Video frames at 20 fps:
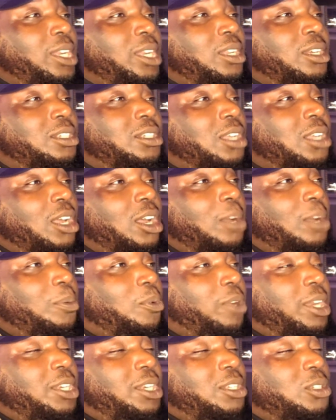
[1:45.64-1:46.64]
look to
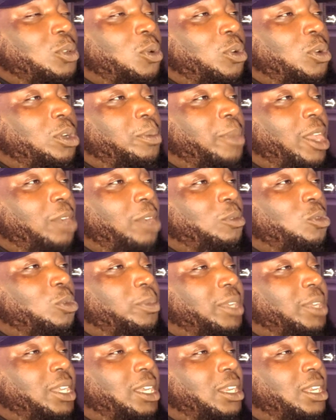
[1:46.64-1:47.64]
upgrade this cornerback room
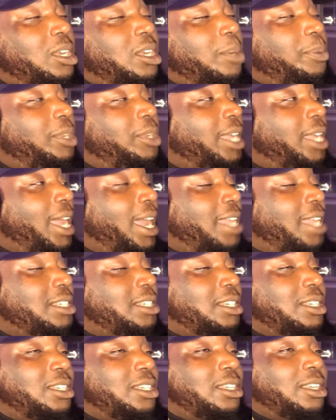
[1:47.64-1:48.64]
and get a couple of guys
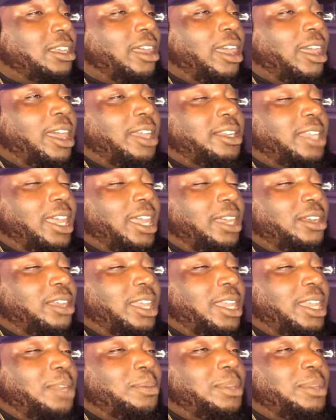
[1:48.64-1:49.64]
in here that
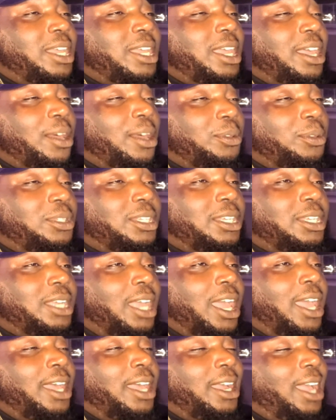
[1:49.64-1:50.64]
can be healthy,
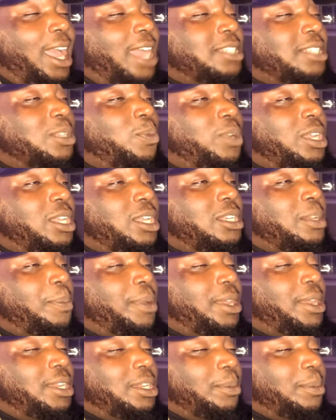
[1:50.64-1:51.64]
guys that we can
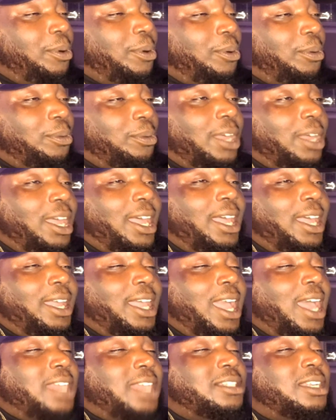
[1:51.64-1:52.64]
depend upon,
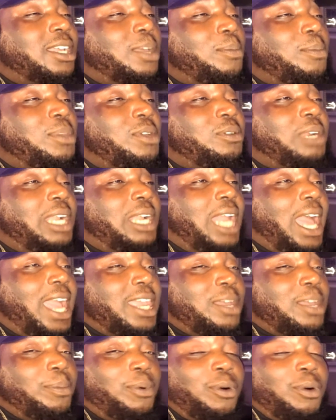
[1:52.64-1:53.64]
guys that can be
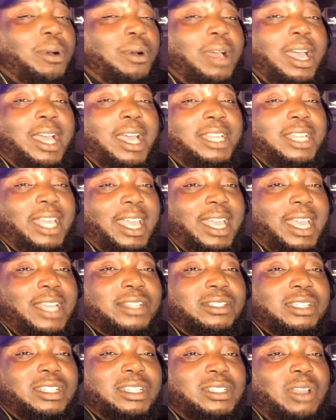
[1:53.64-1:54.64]
reliable? The
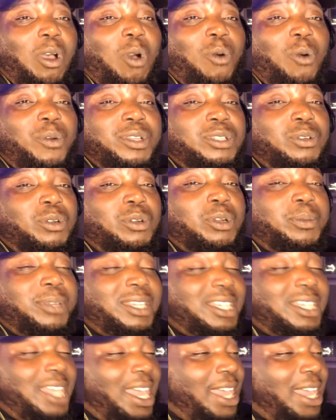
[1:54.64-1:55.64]
answer is always going to be
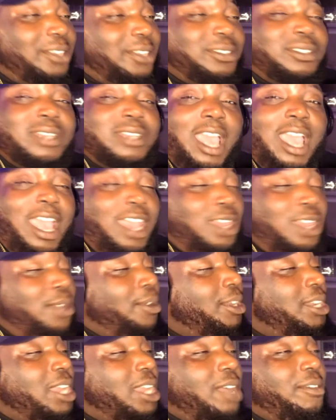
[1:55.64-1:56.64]
yes. You
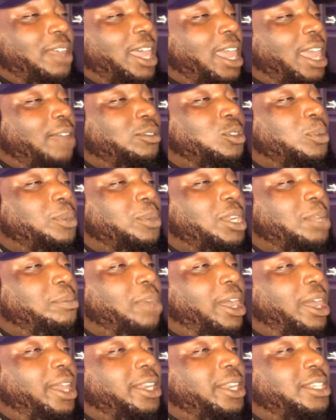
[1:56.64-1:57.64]
can never have too many
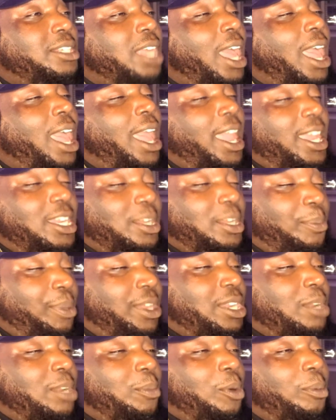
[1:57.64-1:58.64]
bodies and
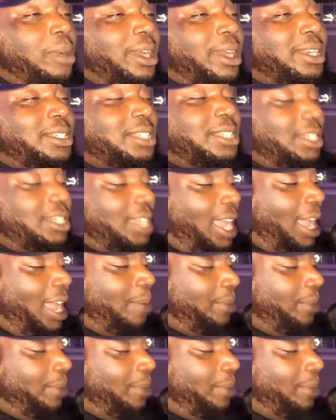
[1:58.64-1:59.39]
dependable bodies at that,